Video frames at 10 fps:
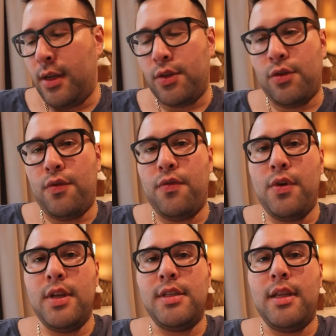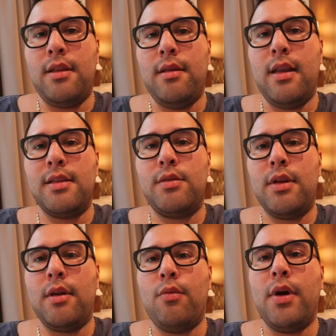so food is the last
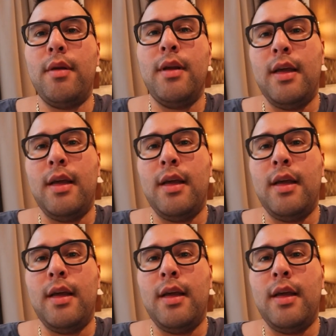thing to worry.